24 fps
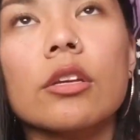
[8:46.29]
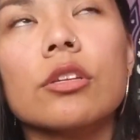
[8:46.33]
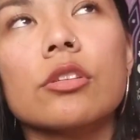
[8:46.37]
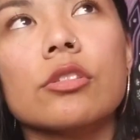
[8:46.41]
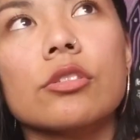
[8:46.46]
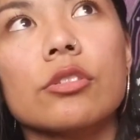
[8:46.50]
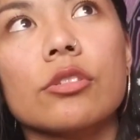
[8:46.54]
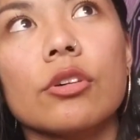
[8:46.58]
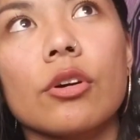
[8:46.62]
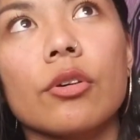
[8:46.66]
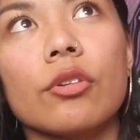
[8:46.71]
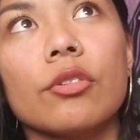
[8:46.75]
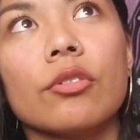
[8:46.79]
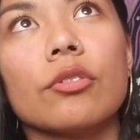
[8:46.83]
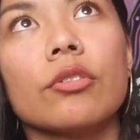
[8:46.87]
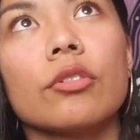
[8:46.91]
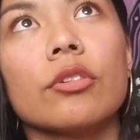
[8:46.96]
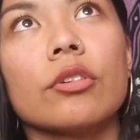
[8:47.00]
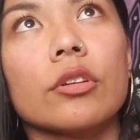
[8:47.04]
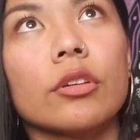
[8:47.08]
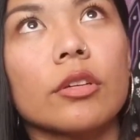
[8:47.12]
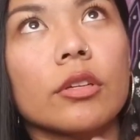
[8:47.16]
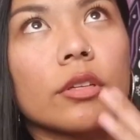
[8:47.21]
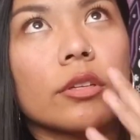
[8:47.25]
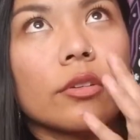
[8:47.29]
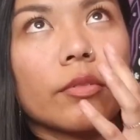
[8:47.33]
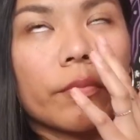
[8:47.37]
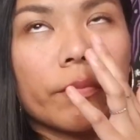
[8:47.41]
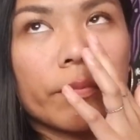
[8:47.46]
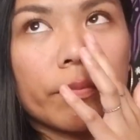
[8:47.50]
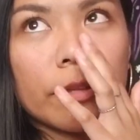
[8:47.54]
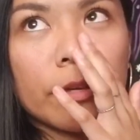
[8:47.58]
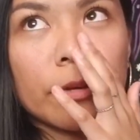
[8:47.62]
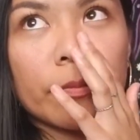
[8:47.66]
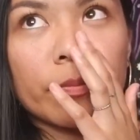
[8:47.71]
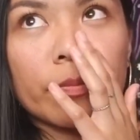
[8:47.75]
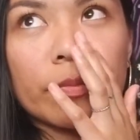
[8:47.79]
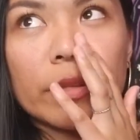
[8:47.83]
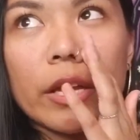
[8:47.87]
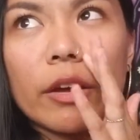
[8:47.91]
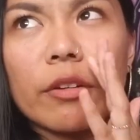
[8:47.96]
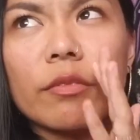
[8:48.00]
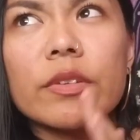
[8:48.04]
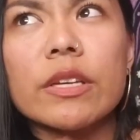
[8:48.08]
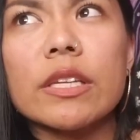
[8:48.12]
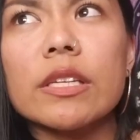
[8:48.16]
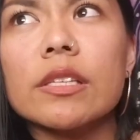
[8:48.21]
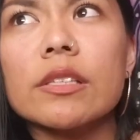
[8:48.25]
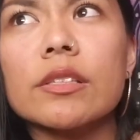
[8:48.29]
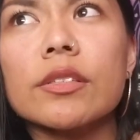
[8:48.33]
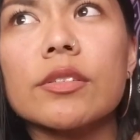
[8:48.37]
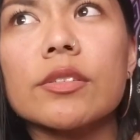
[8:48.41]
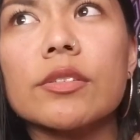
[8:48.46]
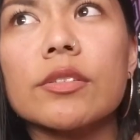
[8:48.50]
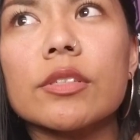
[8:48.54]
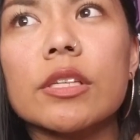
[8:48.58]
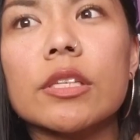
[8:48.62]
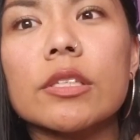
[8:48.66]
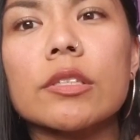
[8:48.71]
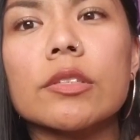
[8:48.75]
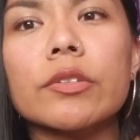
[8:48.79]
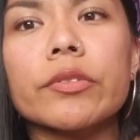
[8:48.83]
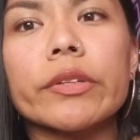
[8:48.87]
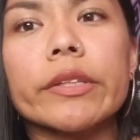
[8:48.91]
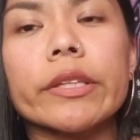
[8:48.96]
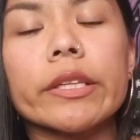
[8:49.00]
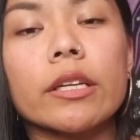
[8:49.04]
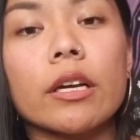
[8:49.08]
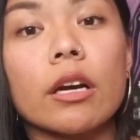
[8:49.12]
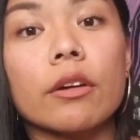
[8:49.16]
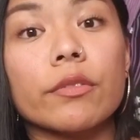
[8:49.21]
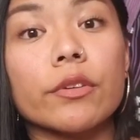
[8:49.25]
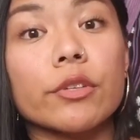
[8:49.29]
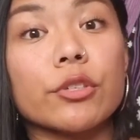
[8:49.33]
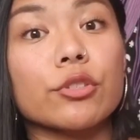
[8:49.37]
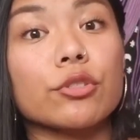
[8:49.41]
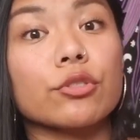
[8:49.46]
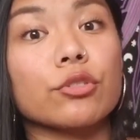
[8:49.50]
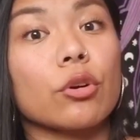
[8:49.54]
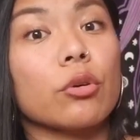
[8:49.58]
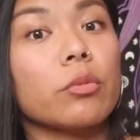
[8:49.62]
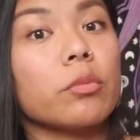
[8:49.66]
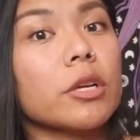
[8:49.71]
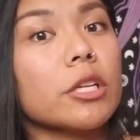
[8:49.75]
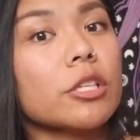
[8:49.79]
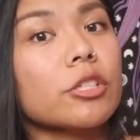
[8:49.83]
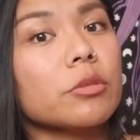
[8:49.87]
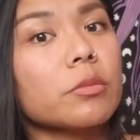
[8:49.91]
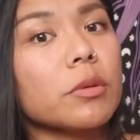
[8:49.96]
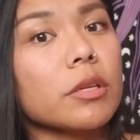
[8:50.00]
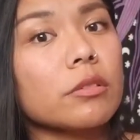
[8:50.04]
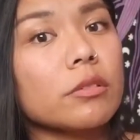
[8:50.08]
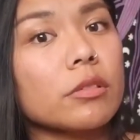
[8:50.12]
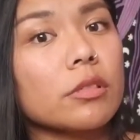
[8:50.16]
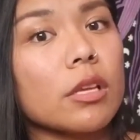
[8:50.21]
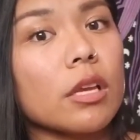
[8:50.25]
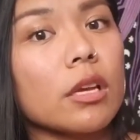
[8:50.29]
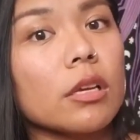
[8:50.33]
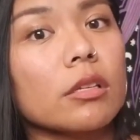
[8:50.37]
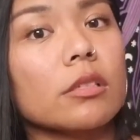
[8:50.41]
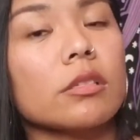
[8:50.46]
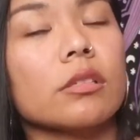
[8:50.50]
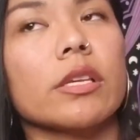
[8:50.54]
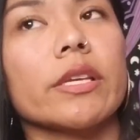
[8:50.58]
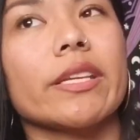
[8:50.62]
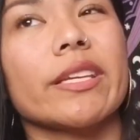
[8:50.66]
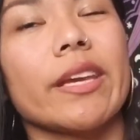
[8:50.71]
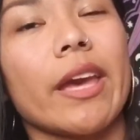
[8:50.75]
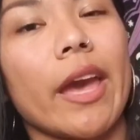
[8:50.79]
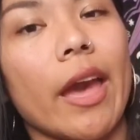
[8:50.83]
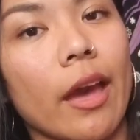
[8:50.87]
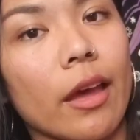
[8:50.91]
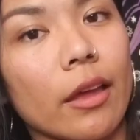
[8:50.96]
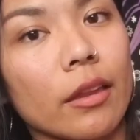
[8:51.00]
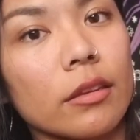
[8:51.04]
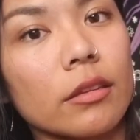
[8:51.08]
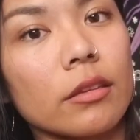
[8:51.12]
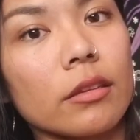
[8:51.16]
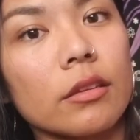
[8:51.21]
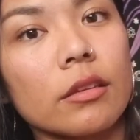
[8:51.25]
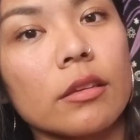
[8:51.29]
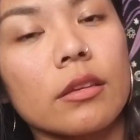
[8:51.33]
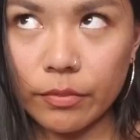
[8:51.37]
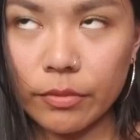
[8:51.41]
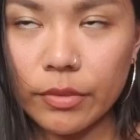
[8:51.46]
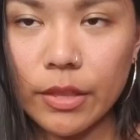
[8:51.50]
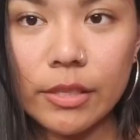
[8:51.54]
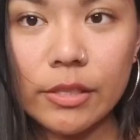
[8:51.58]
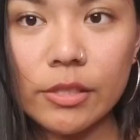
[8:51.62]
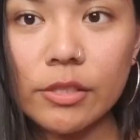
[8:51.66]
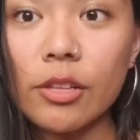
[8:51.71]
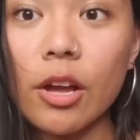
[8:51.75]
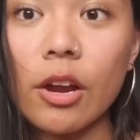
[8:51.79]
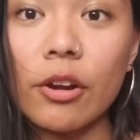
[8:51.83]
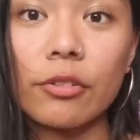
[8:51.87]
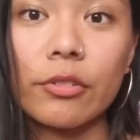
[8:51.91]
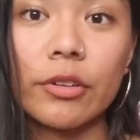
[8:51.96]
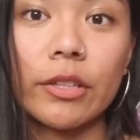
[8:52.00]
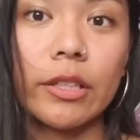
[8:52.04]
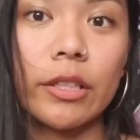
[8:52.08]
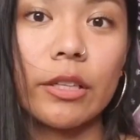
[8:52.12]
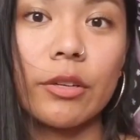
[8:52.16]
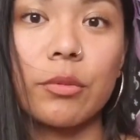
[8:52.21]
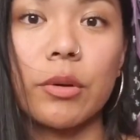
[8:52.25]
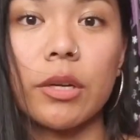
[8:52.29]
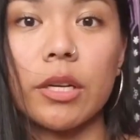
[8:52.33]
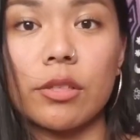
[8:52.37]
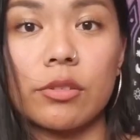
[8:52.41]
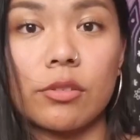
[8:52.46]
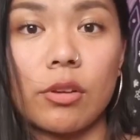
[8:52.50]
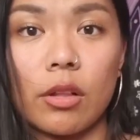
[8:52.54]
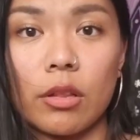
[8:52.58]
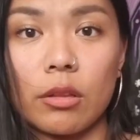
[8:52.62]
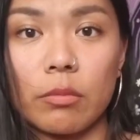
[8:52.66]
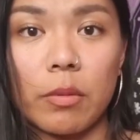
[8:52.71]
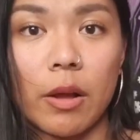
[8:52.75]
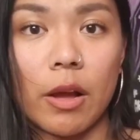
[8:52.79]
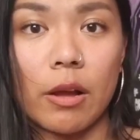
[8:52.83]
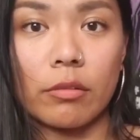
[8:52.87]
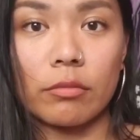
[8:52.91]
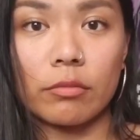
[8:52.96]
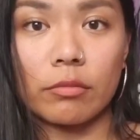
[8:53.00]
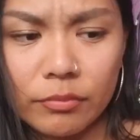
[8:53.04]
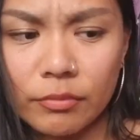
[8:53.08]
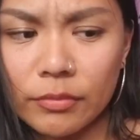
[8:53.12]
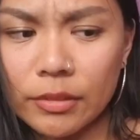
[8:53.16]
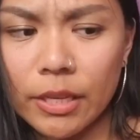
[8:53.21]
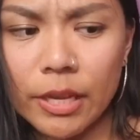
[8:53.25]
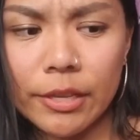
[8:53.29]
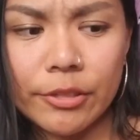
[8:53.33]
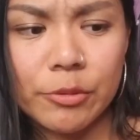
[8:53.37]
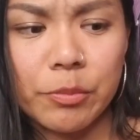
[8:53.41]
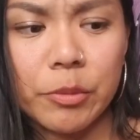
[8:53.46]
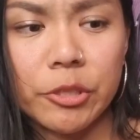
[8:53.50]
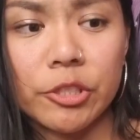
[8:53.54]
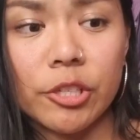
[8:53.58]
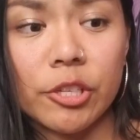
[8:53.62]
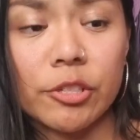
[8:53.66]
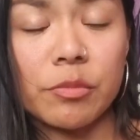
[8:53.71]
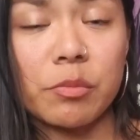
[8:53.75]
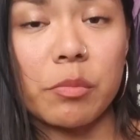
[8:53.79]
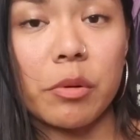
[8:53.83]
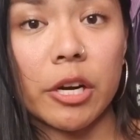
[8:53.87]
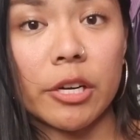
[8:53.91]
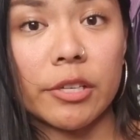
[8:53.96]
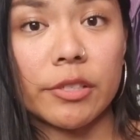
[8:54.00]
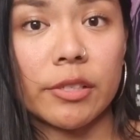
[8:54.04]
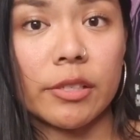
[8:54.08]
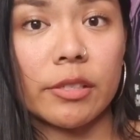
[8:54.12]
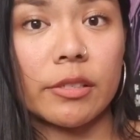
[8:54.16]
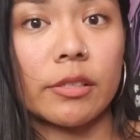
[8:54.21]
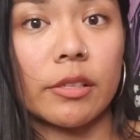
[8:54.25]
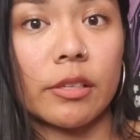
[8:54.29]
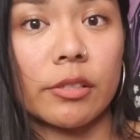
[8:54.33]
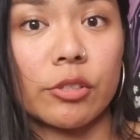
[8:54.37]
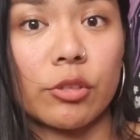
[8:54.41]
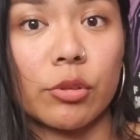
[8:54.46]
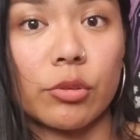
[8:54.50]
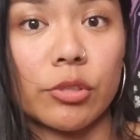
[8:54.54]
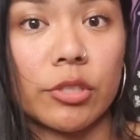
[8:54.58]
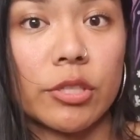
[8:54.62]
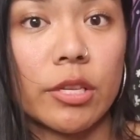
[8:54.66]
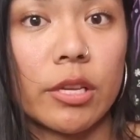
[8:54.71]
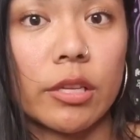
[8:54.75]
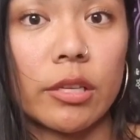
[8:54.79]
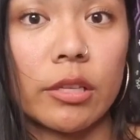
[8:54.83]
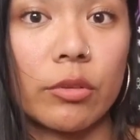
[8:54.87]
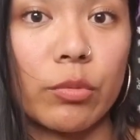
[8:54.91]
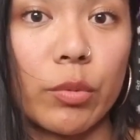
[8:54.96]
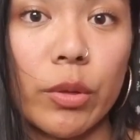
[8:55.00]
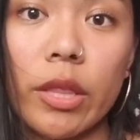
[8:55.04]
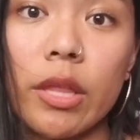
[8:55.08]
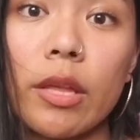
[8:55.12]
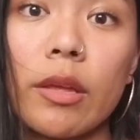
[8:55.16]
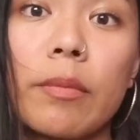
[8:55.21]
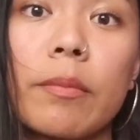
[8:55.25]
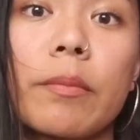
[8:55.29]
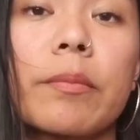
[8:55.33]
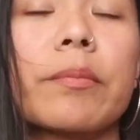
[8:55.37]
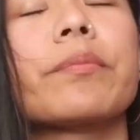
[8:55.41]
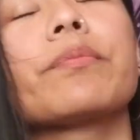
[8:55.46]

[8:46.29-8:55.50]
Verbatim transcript: So Um, yeah, Venus doesn't really cover so much about sex. It can. That's not really what it's all about, as much as Mars is associated with it.